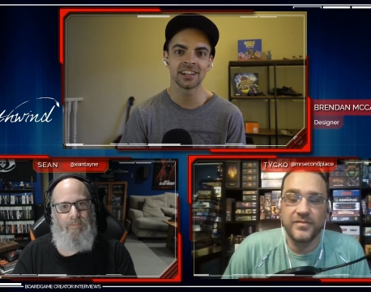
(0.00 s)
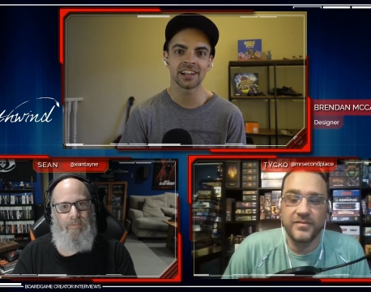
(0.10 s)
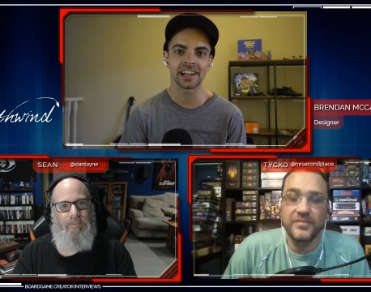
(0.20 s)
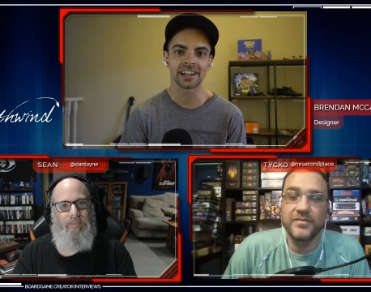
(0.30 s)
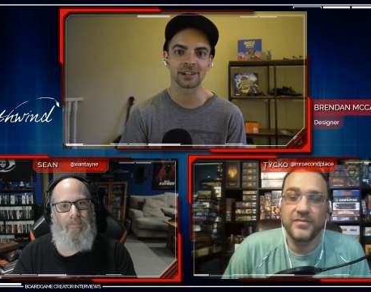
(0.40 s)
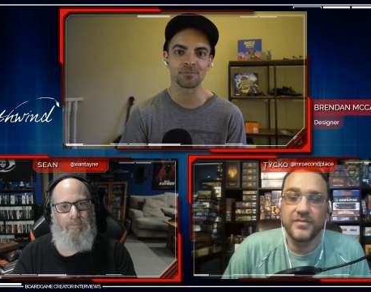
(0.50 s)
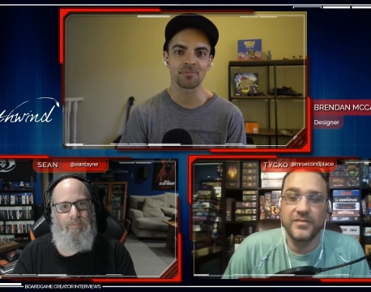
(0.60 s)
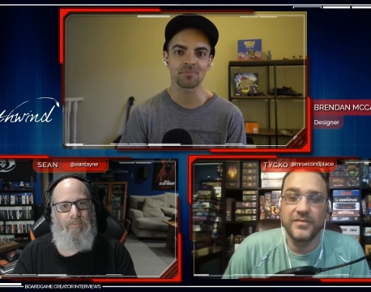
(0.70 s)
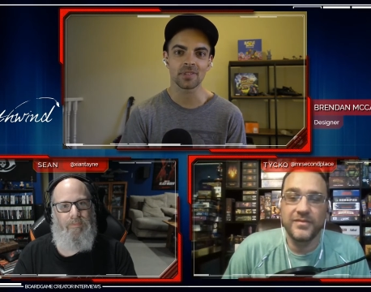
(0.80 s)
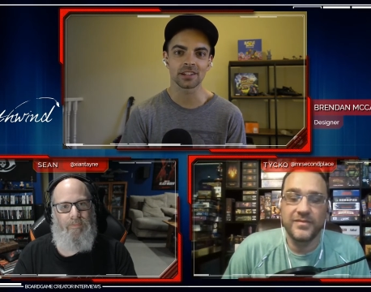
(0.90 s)
Speaker 1: um,
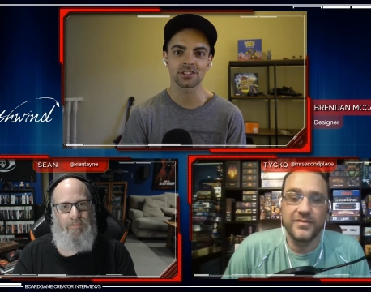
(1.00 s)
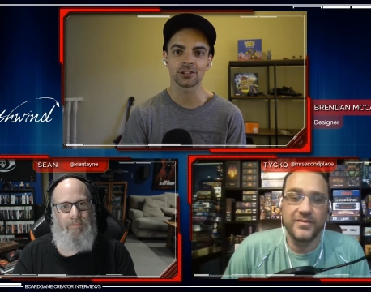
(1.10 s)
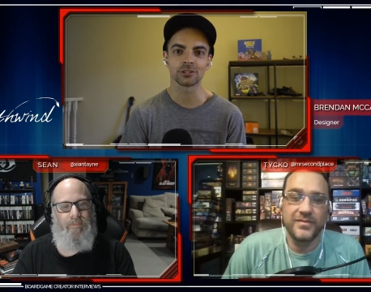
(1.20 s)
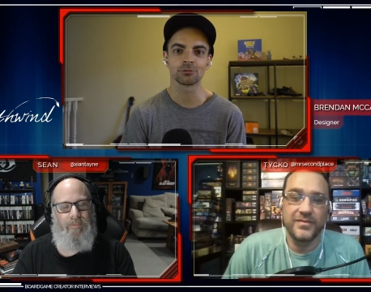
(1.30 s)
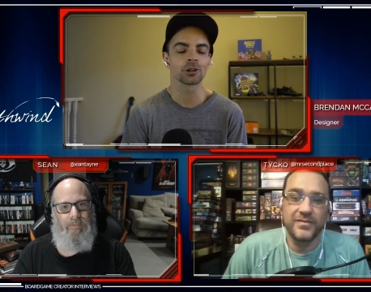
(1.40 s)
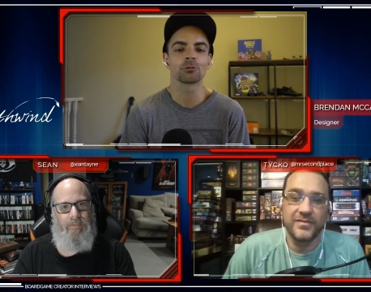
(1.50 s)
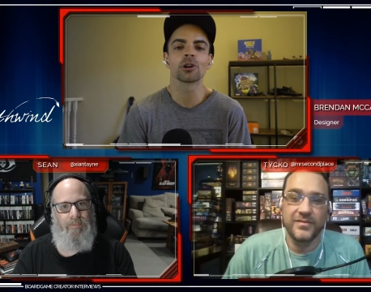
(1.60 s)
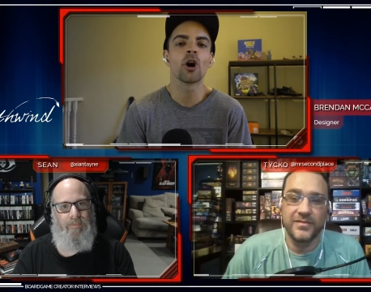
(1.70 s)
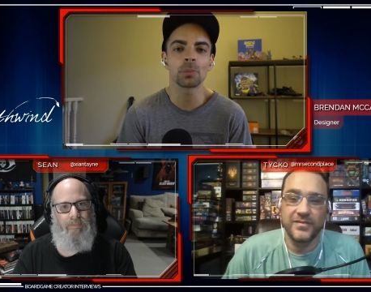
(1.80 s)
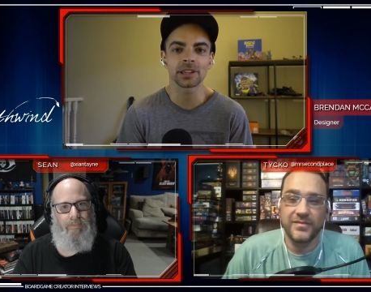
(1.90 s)
and so we're we're
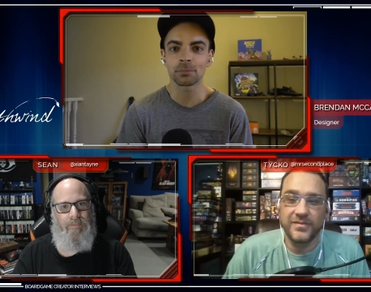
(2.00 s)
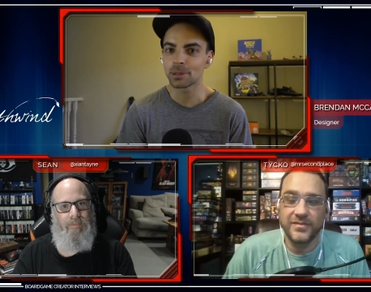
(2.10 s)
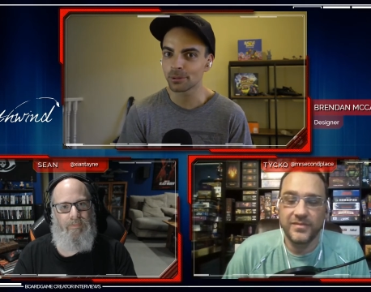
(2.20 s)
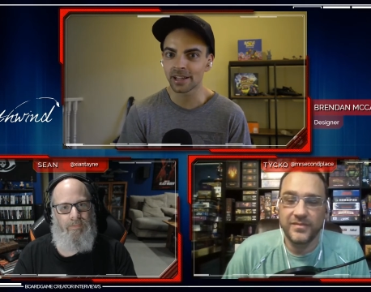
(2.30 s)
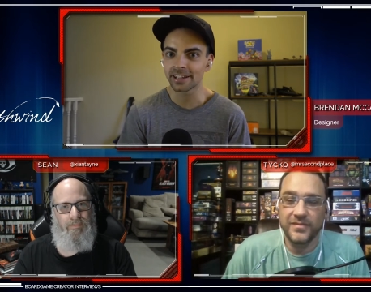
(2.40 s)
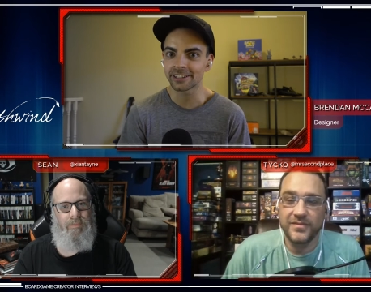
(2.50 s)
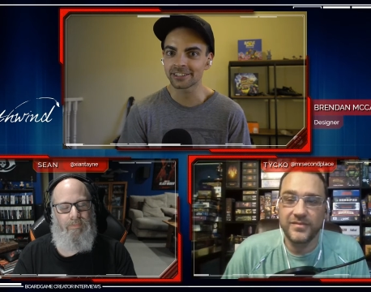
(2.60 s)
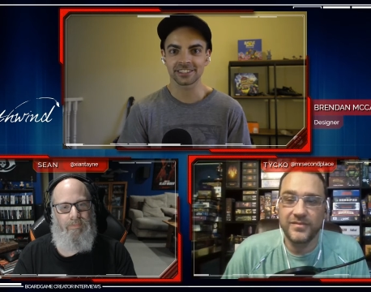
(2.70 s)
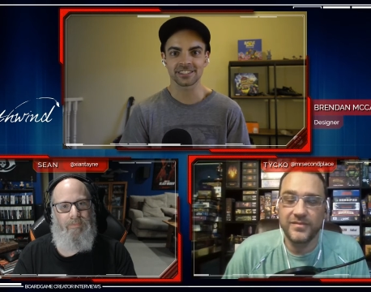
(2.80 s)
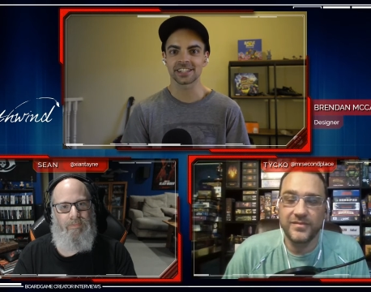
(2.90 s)
hoping that people like it
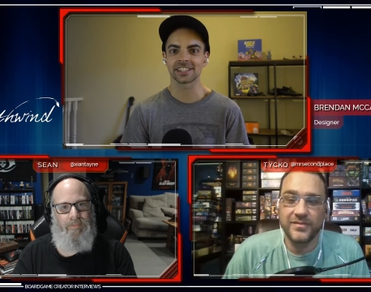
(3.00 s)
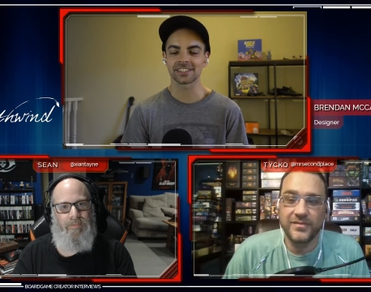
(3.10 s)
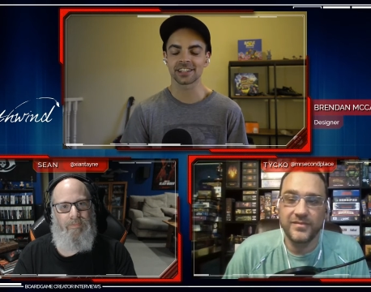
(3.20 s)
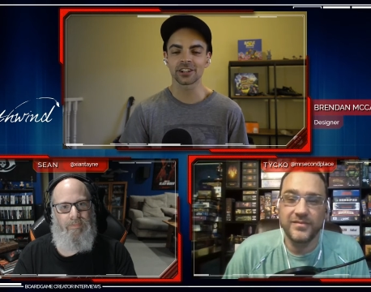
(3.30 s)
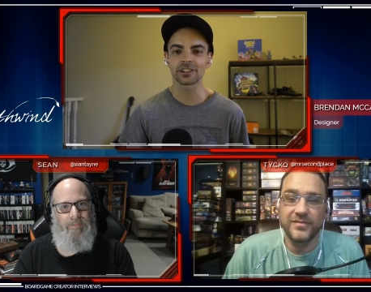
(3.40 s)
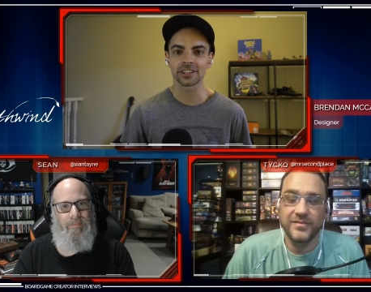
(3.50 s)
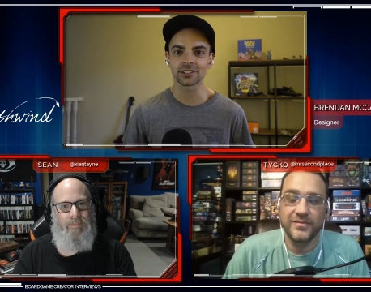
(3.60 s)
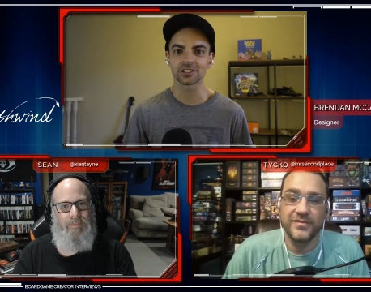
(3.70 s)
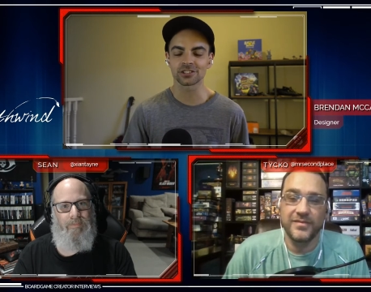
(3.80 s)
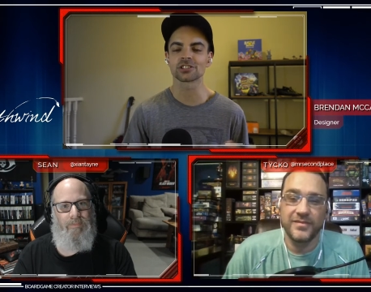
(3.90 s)
because then it's like, okay,
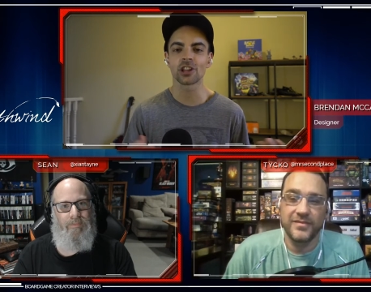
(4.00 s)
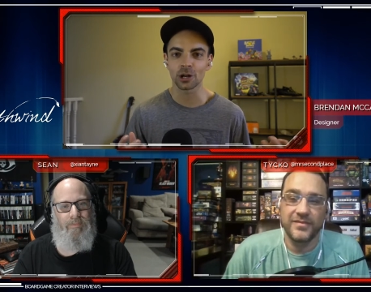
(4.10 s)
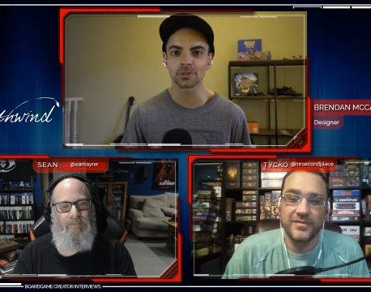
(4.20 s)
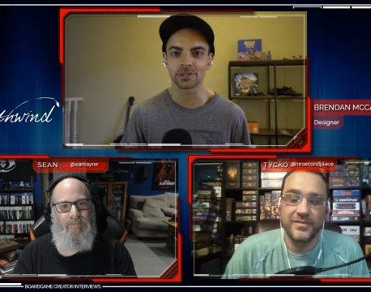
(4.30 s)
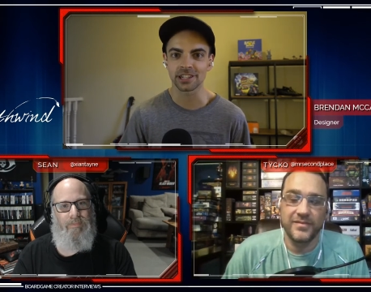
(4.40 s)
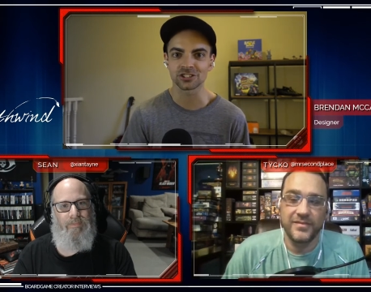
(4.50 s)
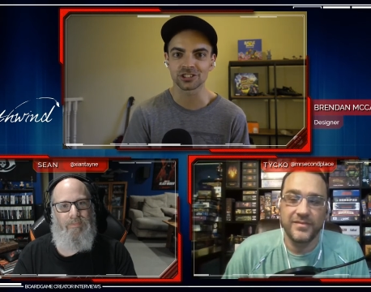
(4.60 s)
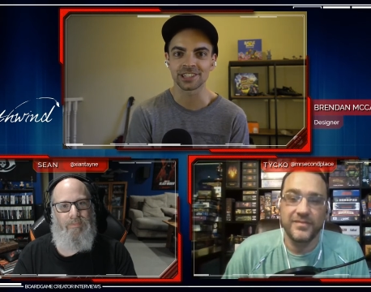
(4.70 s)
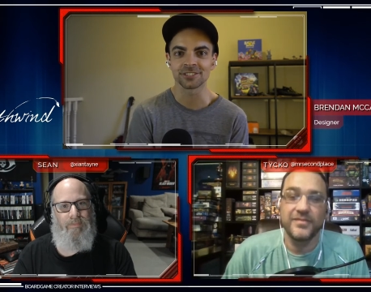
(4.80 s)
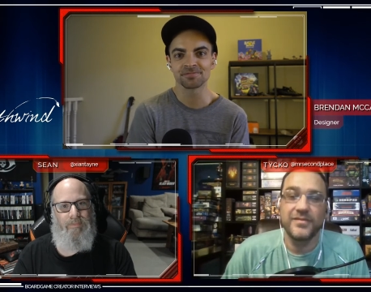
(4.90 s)
there's there's a
Speaker 2: lot of potential
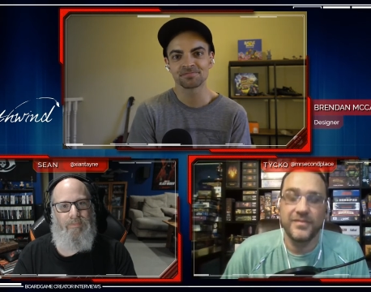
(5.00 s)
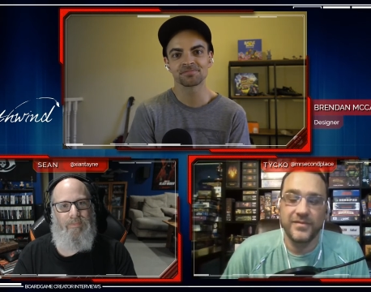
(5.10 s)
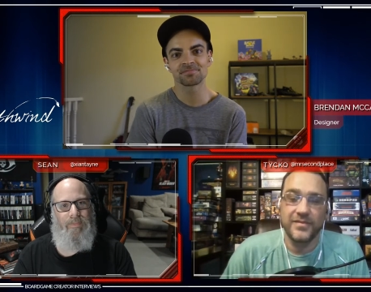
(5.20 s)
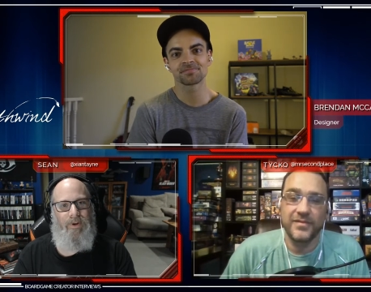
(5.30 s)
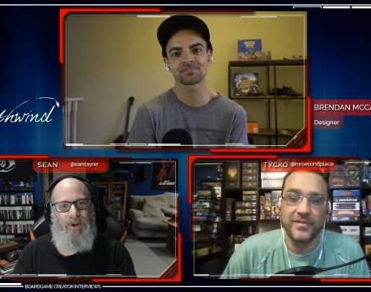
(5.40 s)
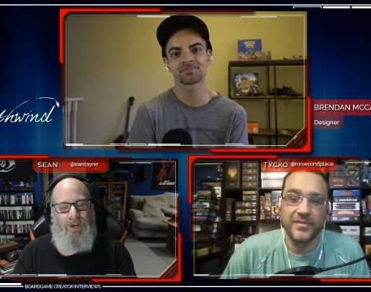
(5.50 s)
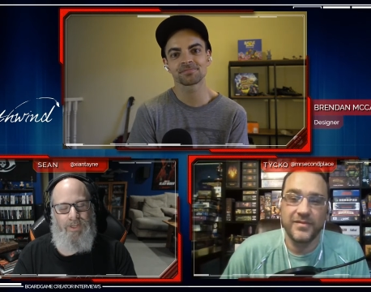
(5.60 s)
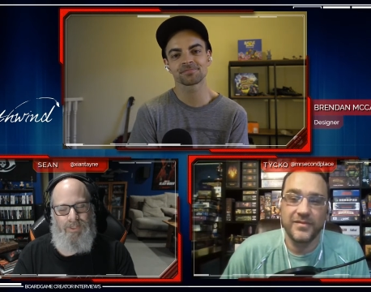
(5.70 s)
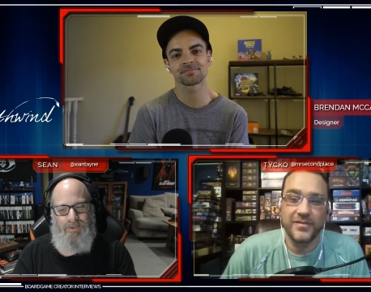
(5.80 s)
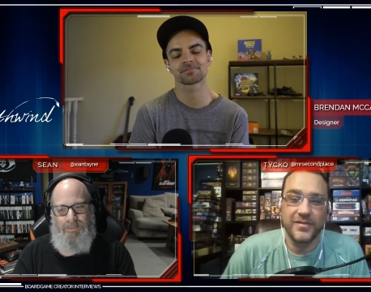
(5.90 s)
here.
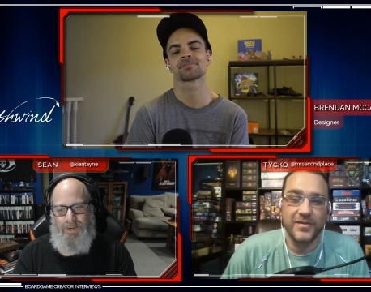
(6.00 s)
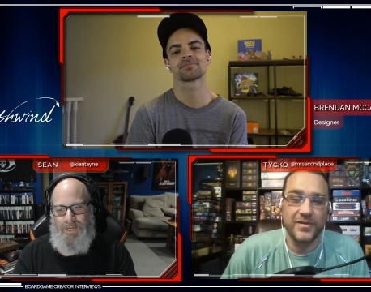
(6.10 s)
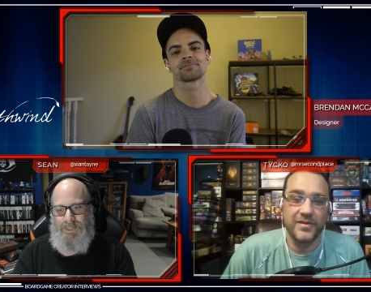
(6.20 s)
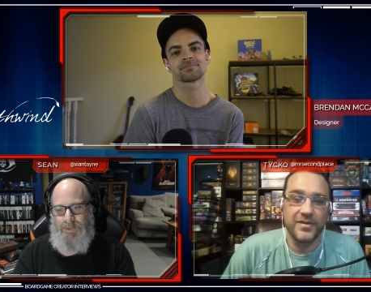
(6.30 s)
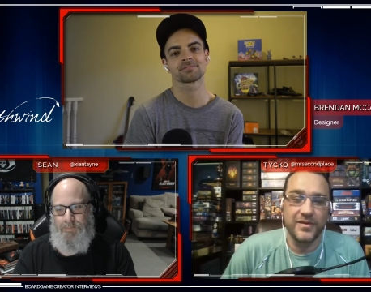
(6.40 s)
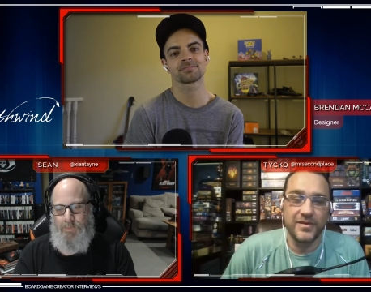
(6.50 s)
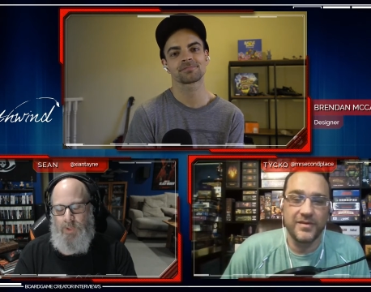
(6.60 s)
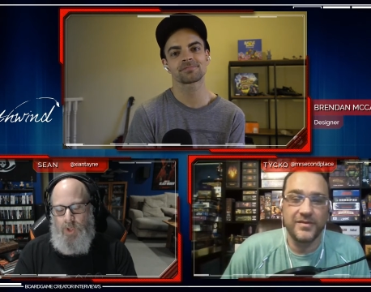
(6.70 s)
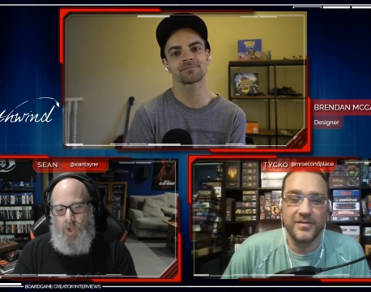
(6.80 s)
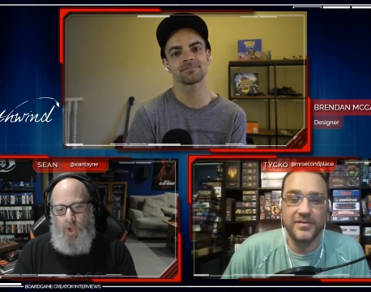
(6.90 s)
Awesome, awesome.
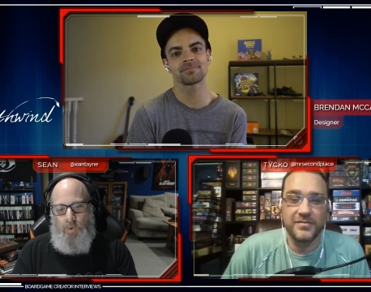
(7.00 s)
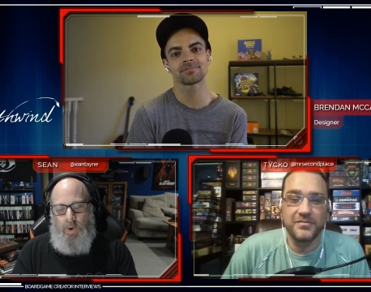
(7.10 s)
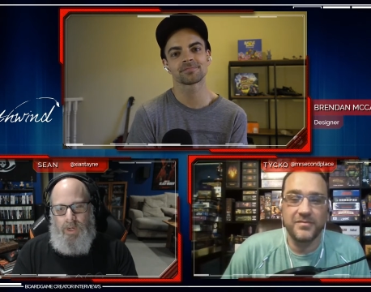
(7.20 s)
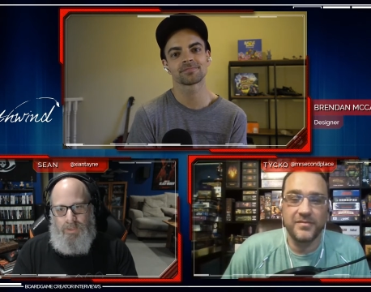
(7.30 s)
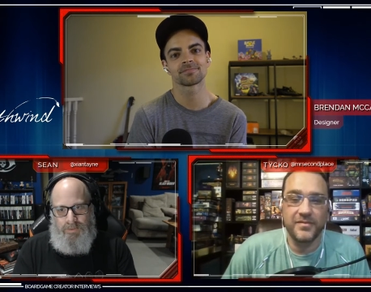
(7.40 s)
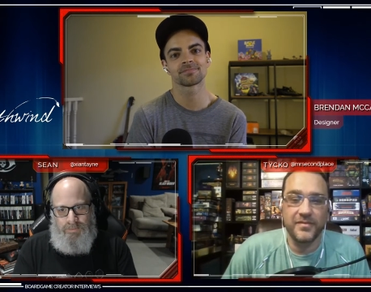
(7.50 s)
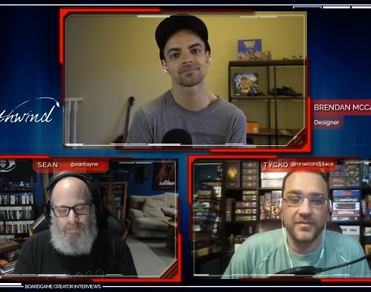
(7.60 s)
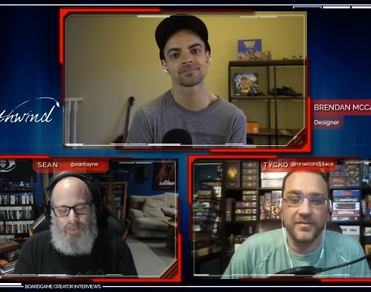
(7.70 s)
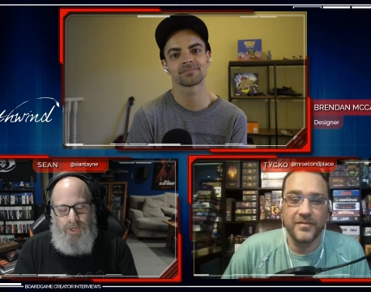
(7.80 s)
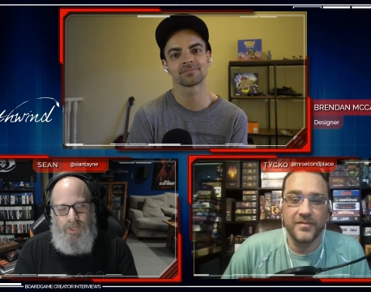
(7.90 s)
Well,
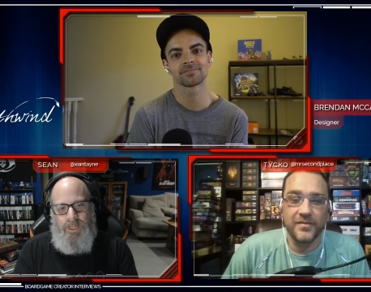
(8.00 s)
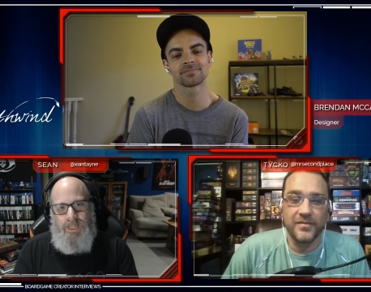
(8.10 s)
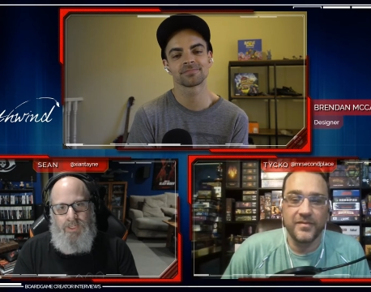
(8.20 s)
Brendan, last